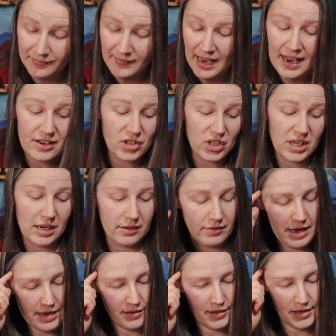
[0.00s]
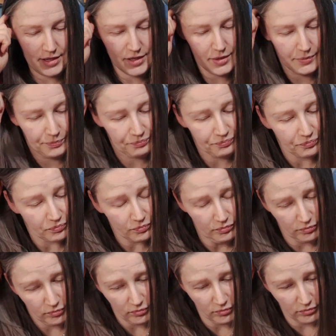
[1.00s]
I actually kind of like this.
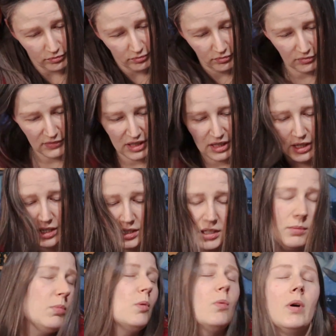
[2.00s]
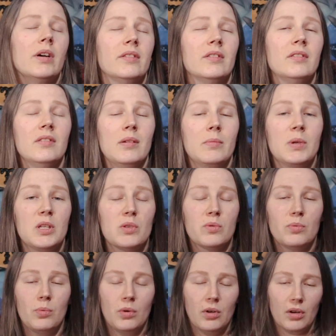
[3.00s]
Number 1, that
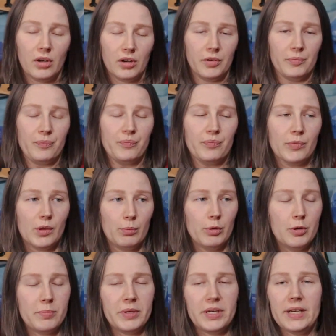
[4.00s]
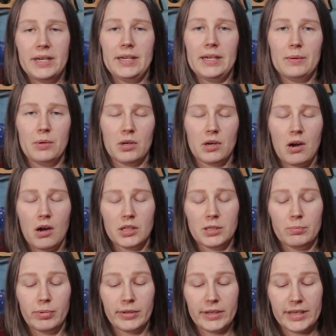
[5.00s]
means we're ruminating, we're
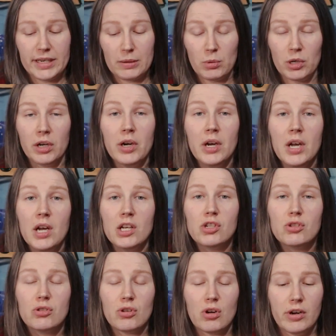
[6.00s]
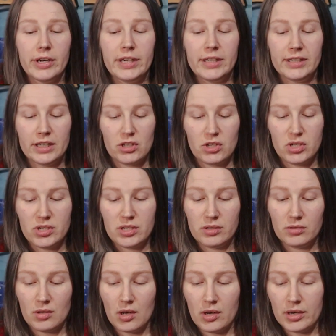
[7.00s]
contemplating, we're drawing connections
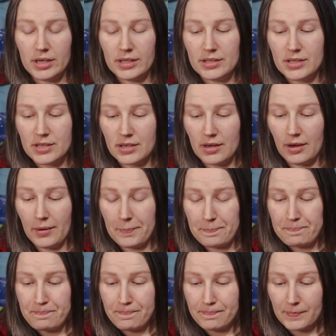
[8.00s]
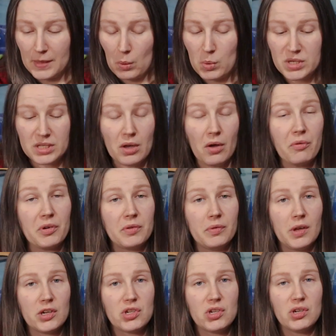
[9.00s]
and lines with
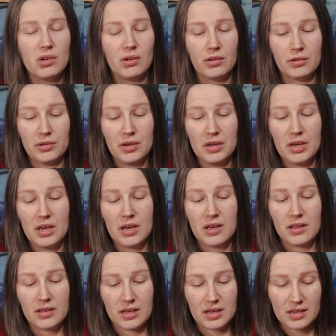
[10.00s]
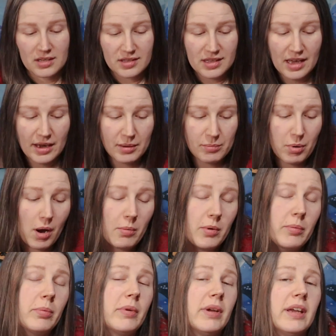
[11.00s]
self-reflection on things that
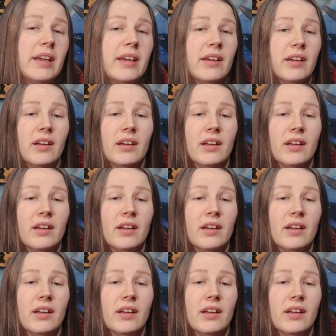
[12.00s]
probably